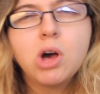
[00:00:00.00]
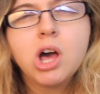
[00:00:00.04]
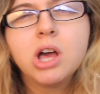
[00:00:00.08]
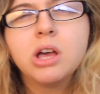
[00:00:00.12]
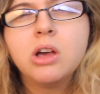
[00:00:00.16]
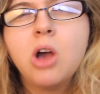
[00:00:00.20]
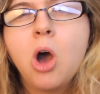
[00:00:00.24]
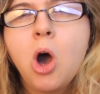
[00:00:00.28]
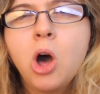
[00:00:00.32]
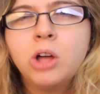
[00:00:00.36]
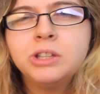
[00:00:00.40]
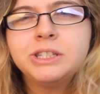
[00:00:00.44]

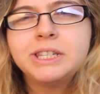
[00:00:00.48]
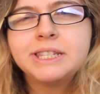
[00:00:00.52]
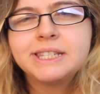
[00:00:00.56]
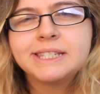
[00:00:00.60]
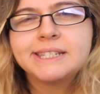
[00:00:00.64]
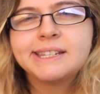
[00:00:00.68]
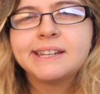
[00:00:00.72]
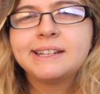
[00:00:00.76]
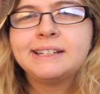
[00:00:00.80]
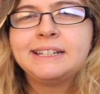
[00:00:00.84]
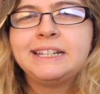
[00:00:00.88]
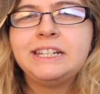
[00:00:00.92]
are
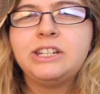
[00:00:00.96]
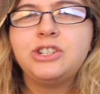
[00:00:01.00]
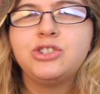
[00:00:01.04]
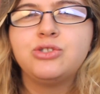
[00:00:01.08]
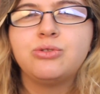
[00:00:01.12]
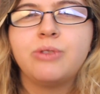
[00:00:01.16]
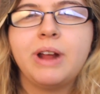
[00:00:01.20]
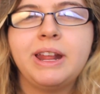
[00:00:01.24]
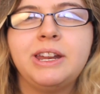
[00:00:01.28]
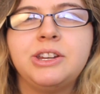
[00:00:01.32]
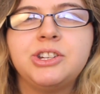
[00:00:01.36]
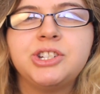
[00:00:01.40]
constantly
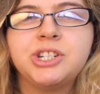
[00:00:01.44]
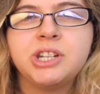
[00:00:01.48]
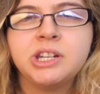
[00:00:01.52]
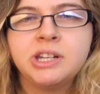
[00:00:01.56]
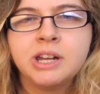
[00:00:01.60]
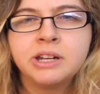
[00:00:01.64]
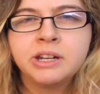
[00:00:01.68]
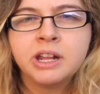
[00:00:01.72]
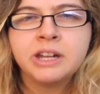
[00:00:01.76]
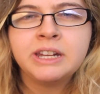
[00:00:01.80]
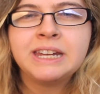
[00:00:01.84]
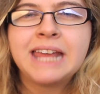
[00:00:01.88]
drenched
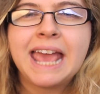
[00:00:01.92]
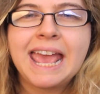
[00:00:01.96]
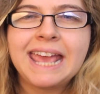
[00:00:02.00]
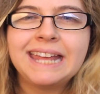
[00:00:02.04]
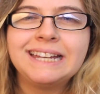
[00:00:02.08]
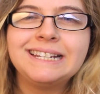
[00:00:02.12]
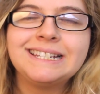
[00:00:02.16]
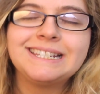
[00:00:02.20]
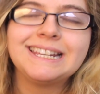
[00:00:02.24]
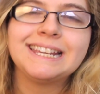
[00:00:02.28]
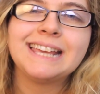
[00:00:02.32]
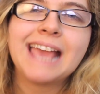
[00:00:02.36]
in an
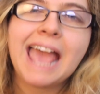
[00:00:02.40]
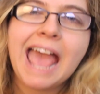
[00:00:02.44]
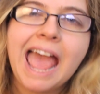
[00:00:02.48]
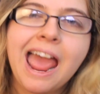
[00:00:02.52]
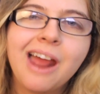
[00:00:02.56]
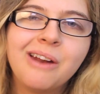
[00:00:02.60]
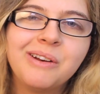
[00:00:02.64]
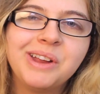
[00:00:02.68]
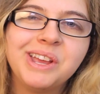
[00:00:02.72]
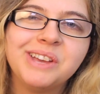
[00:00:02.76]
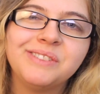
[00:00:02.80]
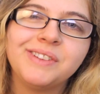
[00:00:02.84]
unending
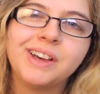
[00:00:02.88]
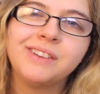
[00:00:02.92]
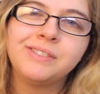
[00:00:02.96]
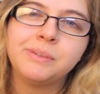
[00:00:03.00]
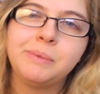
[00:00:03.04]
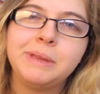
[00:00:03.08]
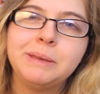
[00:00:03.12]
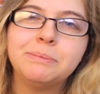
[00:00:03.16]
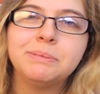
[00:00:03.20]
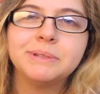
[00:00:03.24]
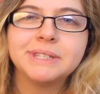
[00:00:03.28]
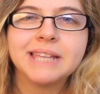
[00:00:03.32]
harry of
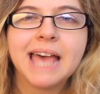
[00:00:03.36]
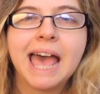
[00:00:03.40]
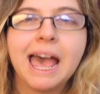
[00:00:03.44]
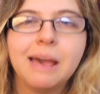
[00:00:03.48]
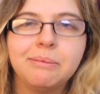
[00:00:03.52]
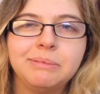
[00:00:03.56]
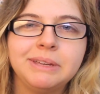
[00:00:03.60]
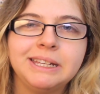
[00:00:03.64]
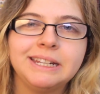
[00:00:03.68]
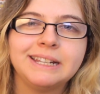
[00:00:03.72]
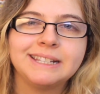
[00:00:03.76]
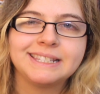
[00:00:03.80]
other people's
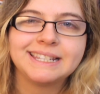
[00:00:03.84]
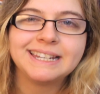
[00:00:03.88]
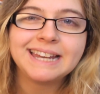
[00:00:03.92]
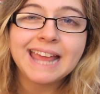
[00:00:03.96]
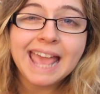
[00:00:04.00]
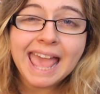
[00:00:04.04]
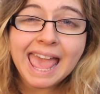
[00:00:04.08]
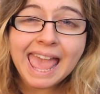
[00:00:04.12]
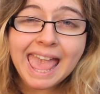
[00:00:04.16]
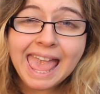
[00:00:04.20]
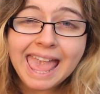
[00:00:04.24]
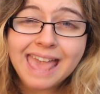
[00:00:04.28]
happiness,
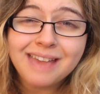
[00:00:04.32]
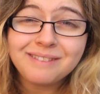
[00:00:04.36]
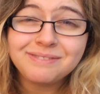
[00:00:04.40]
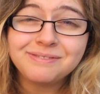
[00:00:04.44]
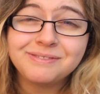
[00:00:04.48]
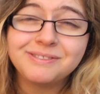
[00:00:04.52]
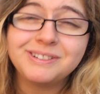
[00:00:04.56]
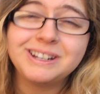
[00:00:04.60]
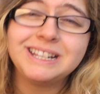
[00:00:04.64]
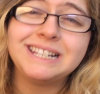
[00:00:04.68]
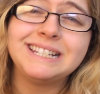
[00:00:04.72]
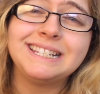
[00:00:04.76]
and
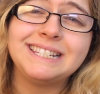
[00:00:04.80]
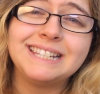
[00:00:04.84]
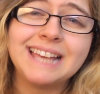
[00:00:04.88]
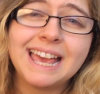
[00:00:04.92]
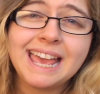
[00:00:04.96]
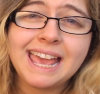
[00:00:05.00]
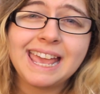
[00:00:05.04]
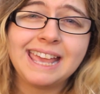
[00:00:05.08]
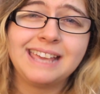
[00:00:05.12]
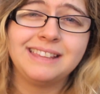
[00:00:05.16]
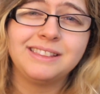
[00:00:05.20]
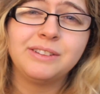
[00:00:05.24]
every
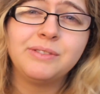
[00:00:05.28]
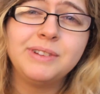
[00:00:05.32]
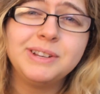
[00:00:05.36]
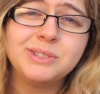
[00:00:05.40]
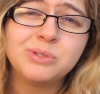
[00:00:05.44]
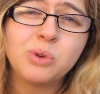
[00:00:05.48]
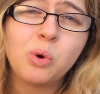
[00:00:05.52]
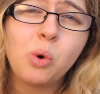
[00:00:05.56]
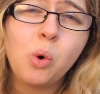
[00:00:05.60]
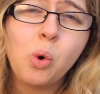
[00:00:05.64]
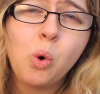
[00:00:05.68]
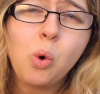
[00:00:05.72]
day there
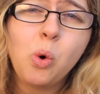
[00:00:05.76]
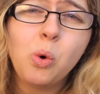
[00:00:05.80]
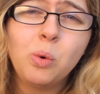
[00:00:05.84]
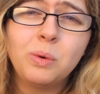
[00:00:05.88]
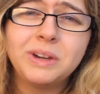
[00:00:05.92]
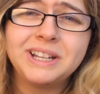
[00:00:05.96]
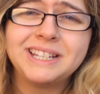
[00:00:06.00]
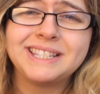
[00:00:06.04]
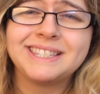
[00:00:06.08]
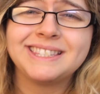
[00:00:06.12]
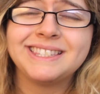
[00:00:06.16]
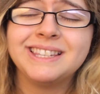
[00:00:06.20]
is
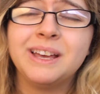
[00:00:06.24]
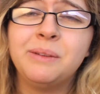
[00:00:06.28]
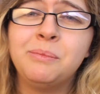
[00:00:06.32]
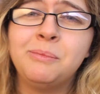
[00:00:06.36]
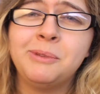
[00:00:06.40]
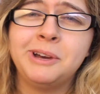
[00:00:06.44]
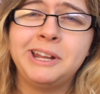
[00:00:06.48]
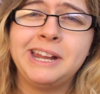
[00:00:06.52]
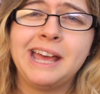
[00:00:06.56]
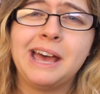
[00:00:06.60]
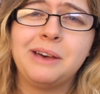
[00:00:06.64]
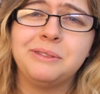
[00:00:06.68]
always
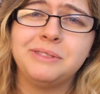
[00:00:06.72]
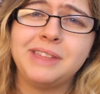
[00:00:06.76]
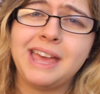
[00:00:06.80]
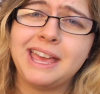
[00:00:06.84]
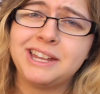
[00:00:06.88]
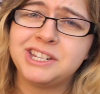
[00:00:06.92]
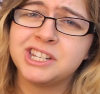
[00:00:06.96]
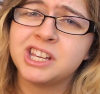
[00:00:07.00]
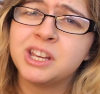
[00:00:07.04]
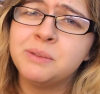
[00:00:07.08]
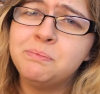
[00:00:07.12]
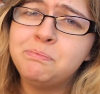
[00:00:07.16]
someone out
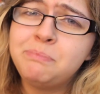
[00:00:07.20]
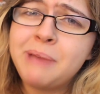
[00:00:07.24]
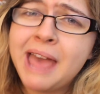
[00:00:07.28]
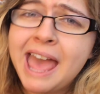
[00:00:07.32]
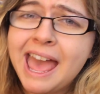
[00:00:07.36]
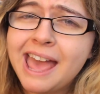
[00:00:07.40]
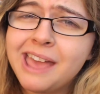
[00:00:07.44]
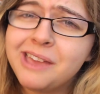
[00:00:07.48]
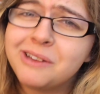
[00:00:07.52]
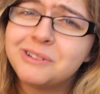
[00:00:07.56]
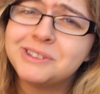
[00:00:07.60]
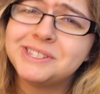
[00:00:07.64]
there to
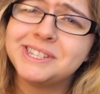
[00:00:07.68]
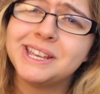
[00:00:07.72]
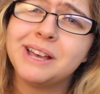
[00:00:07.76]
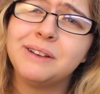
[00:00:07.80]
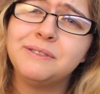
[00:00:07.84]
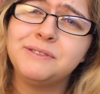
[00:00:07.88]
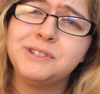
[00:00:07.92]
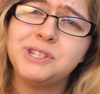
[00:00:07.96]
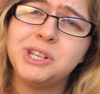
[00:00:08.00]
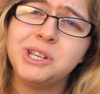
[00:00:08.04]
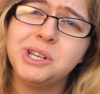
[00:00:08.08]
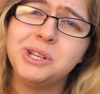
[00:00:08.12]
compare
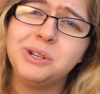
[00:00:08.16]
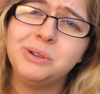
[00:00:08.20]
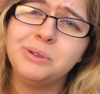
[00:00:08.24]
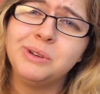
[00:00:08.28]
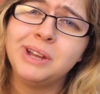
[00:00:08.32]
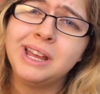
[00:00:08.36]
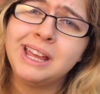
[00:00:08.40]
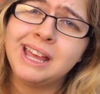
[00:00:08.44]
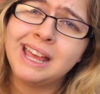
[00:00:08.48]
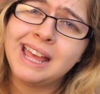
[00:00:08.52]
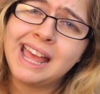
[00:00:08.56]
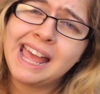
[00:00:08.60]
yourself to